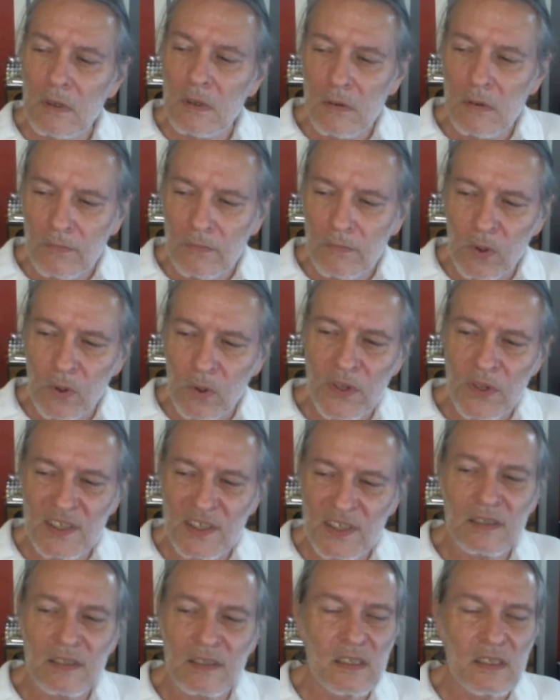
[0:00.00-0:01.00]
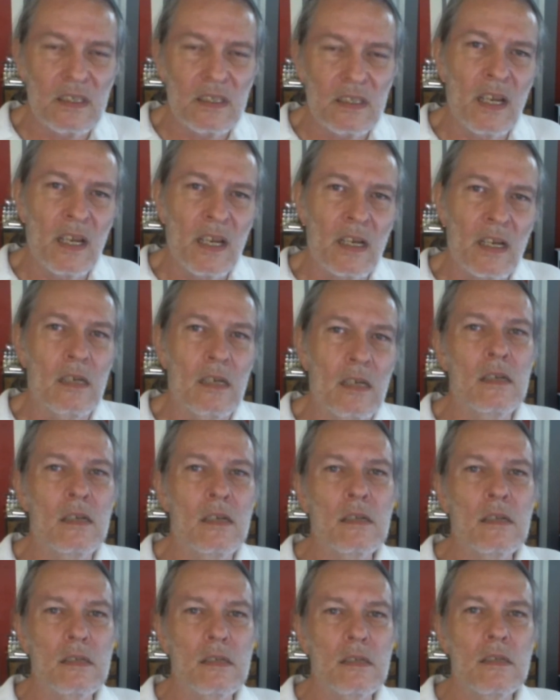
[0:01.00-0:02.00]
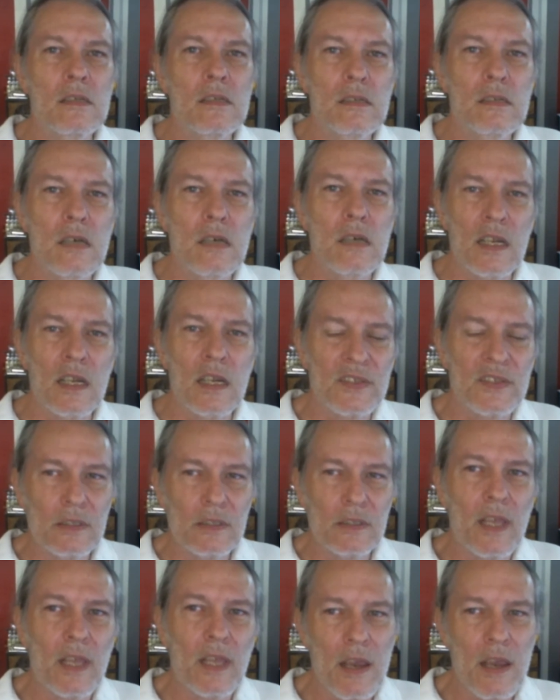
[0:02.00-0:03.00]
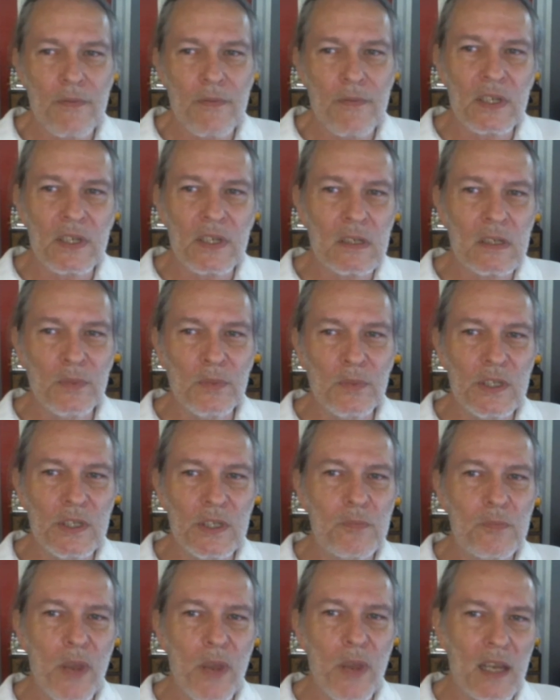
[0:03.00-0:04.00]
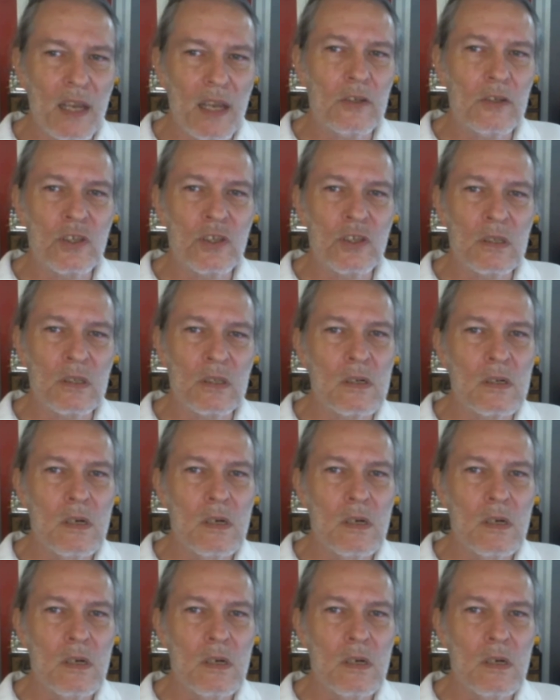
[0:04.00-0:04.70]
for this D9. I still have the complete packaging.